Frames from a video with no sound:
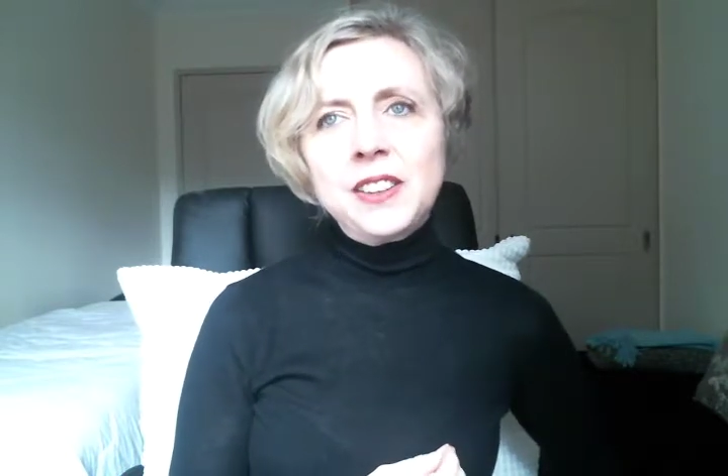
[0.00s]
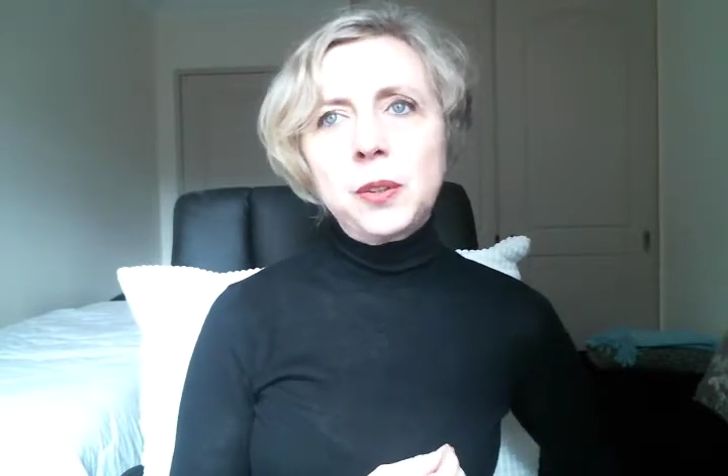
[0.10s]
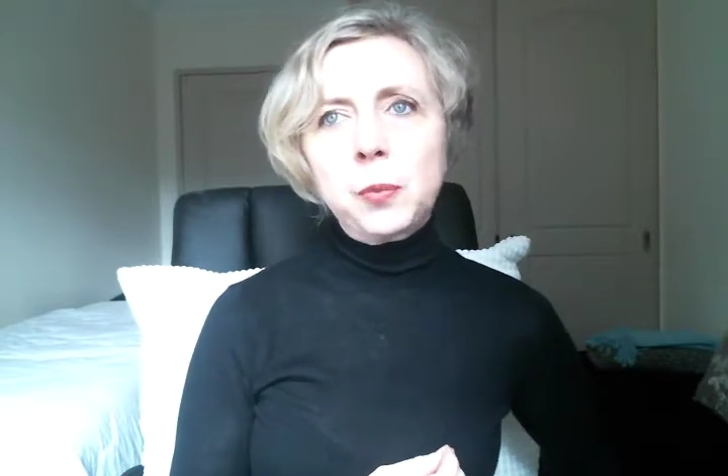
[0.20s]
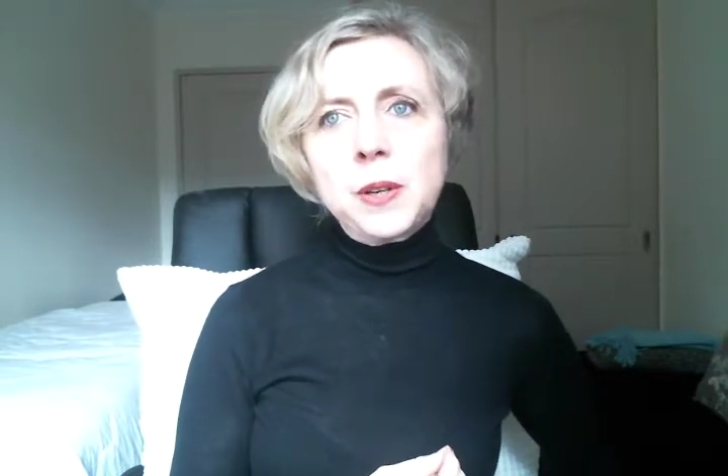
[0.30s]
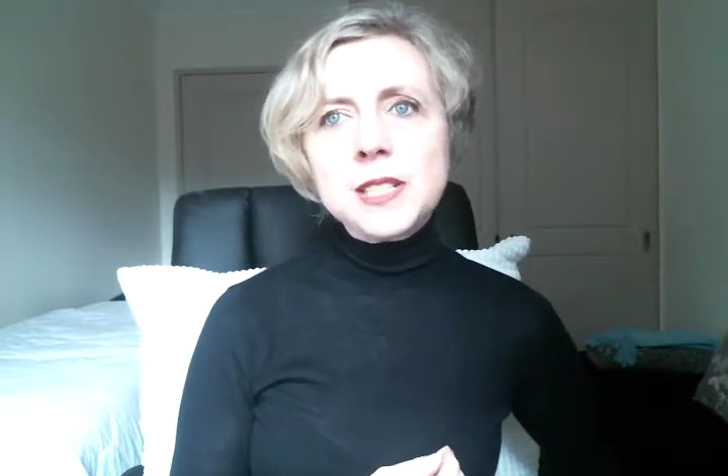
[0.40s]

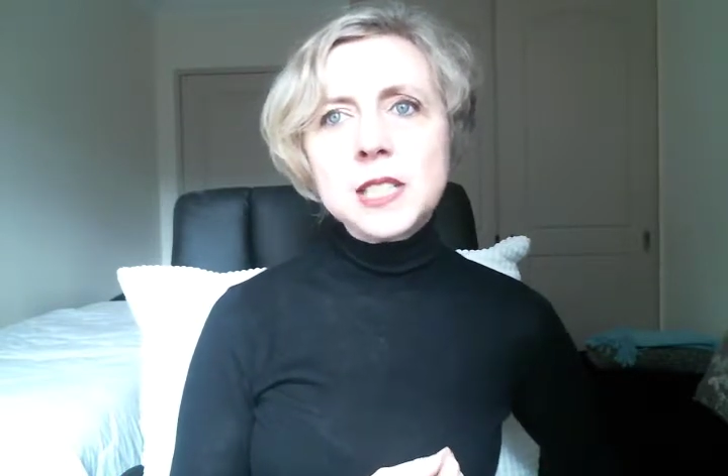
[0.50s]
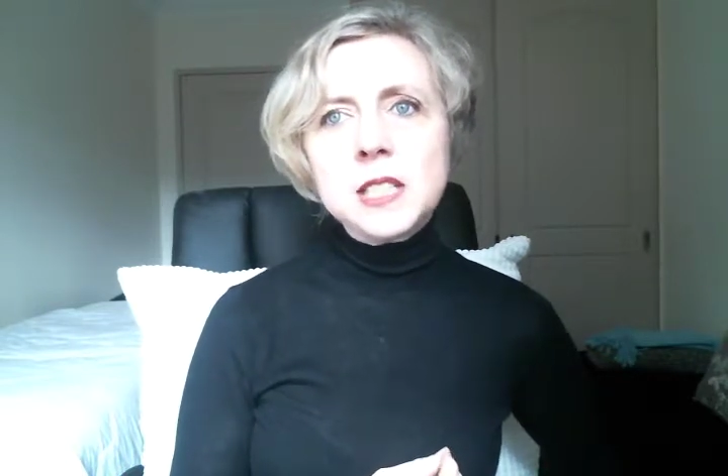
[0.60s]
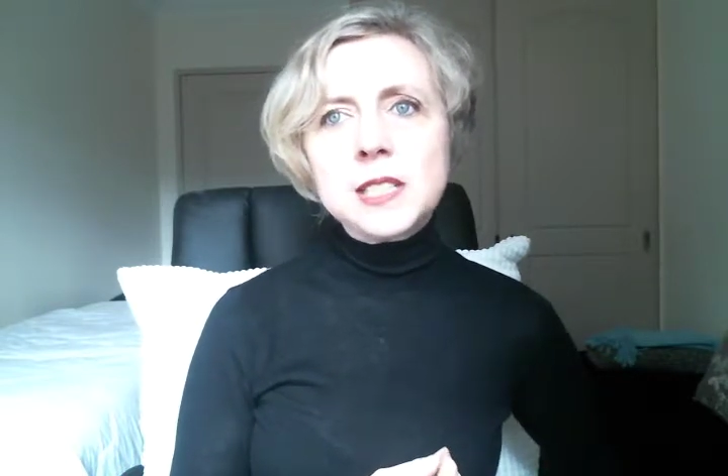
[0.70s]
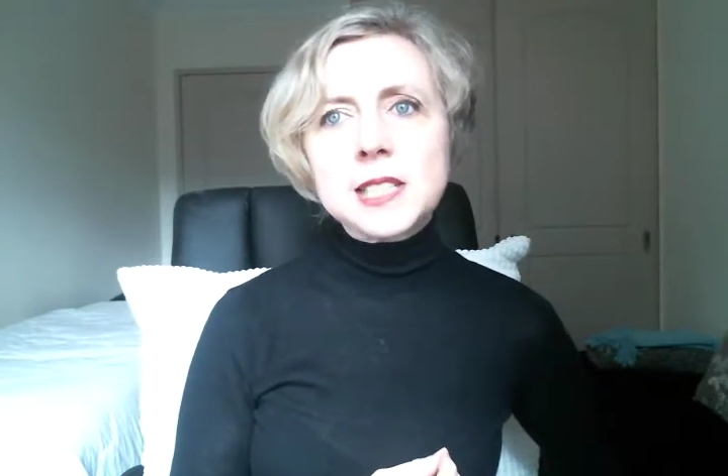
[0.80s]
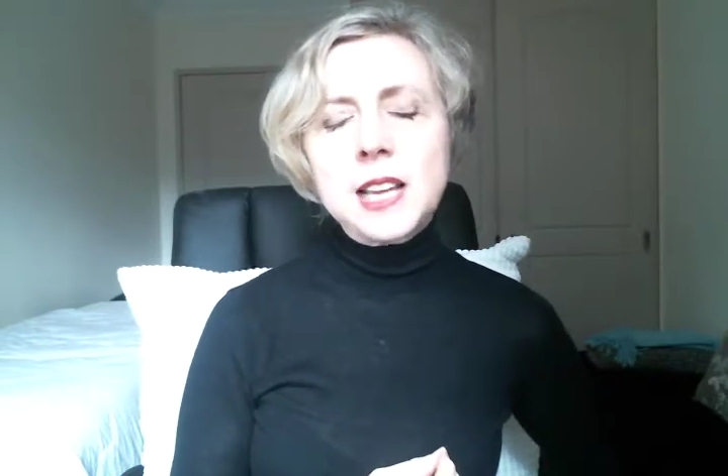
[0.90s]
The reason
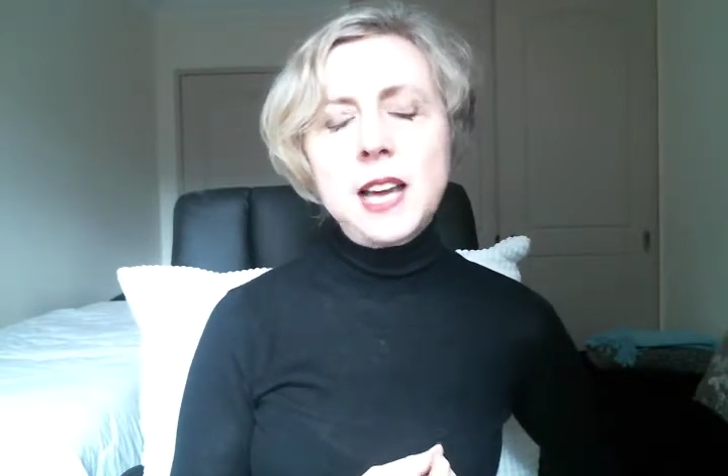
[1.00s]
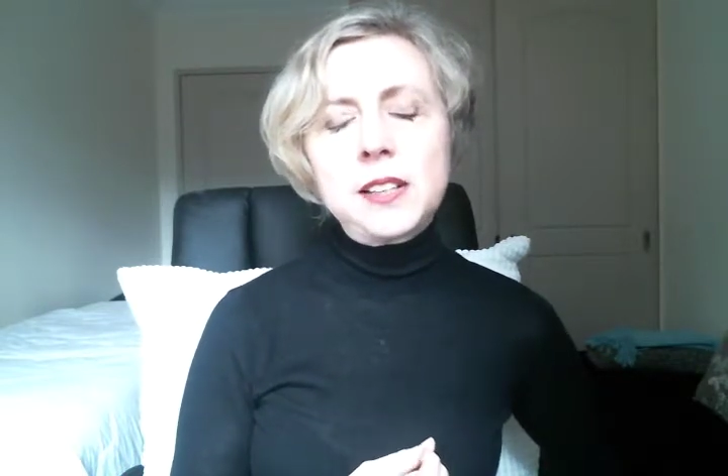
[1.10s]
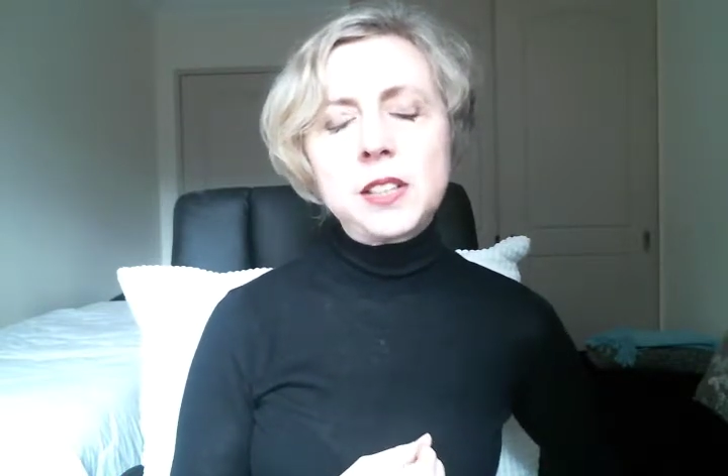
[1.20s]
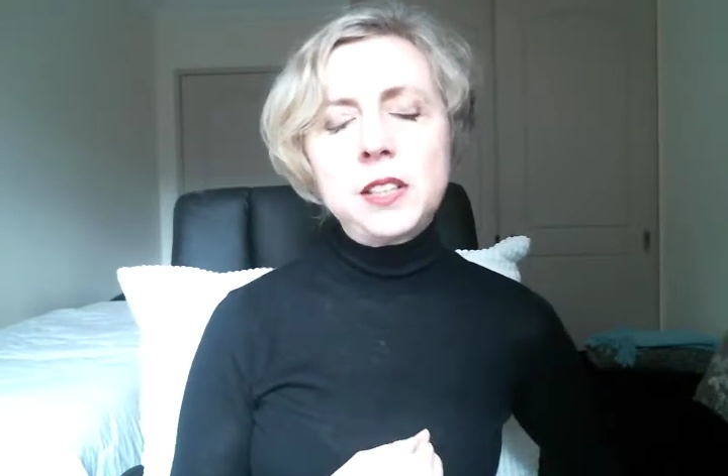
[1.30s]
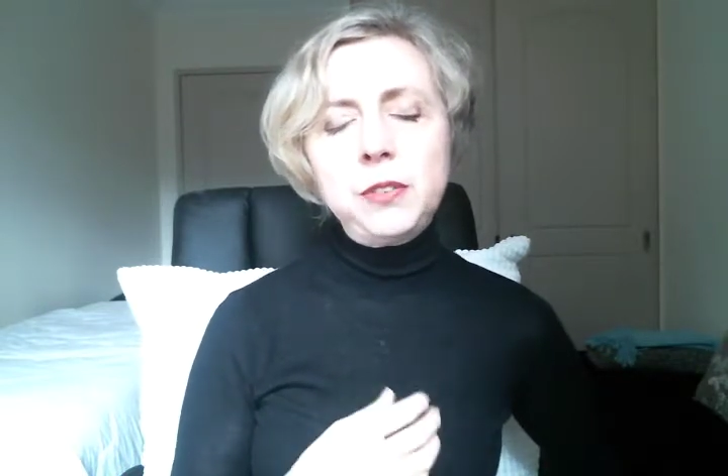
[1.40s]
is
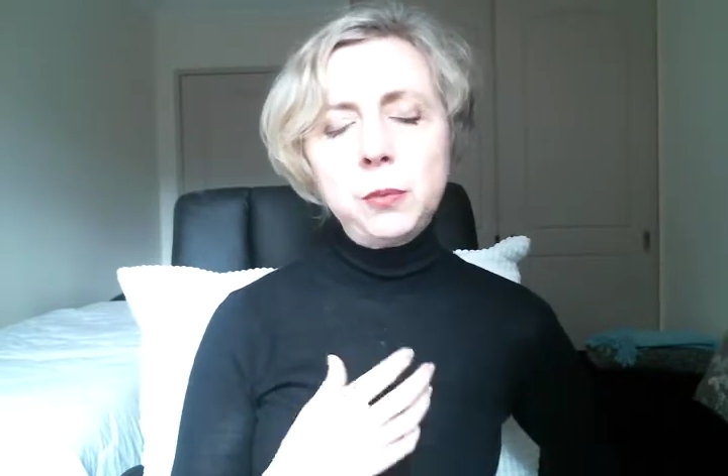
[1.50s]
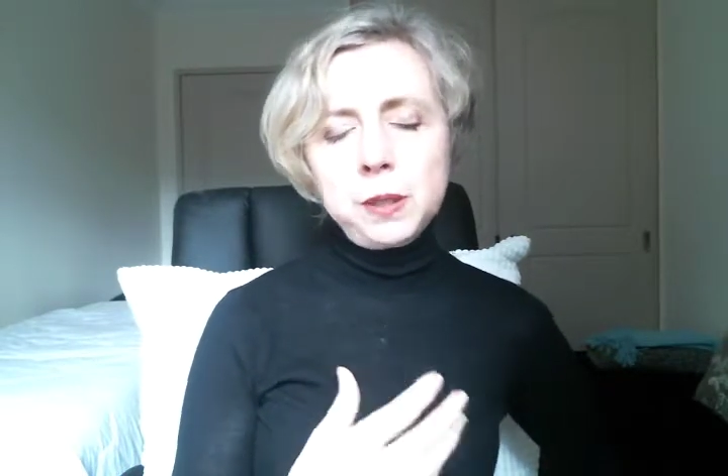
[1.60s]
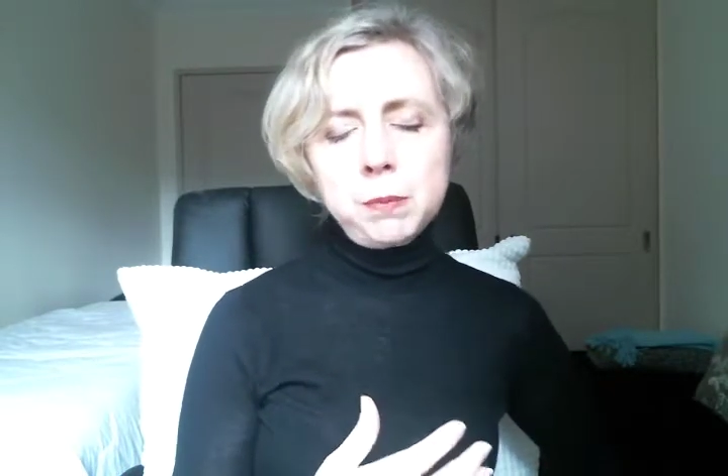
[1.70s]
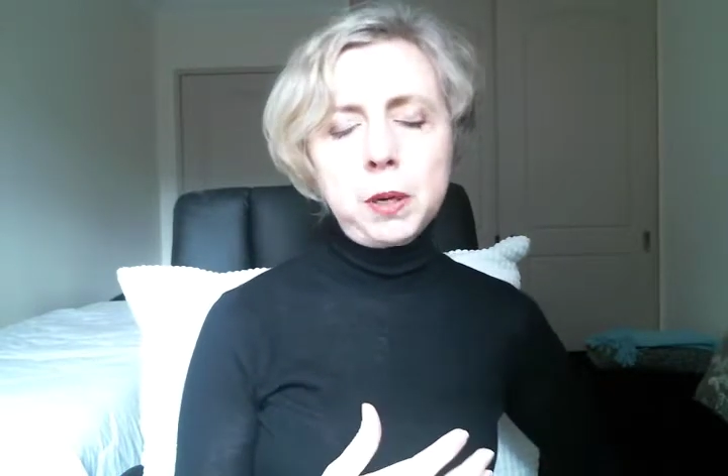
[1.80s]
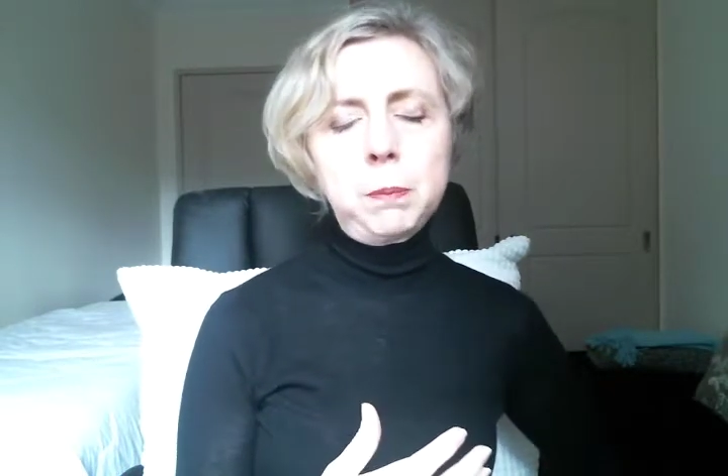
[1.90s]
that if you
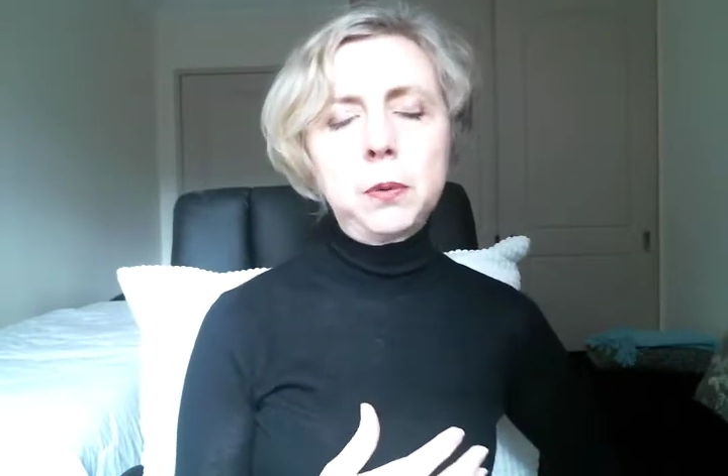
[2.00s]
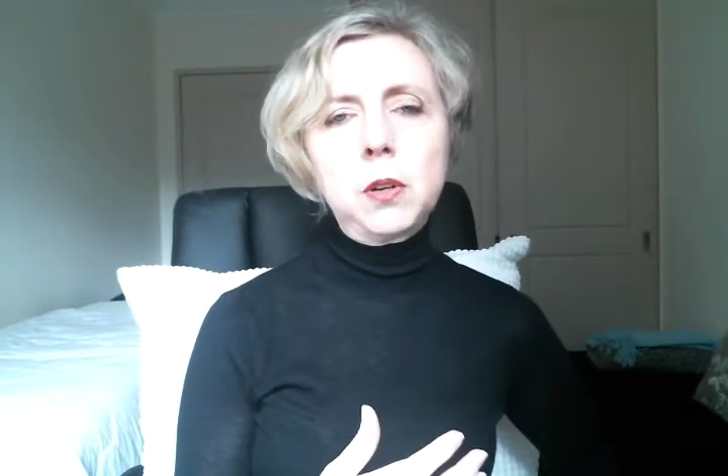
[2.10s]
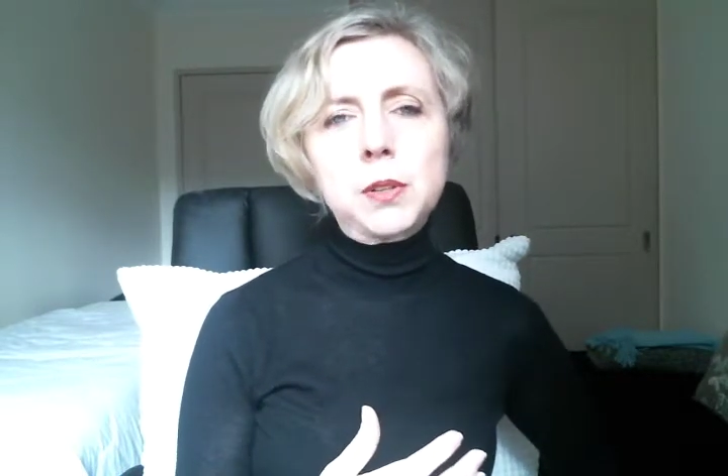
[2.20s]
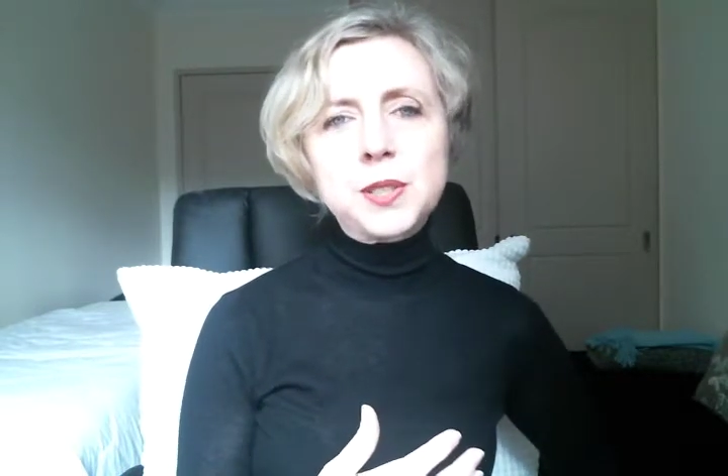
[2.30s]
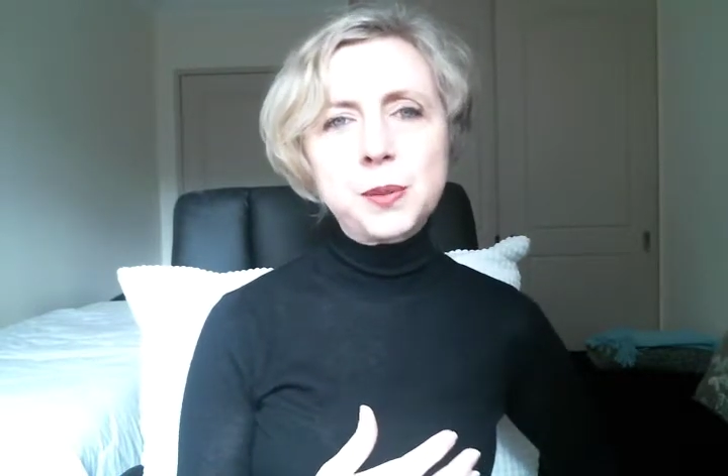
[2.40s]
read my blogs,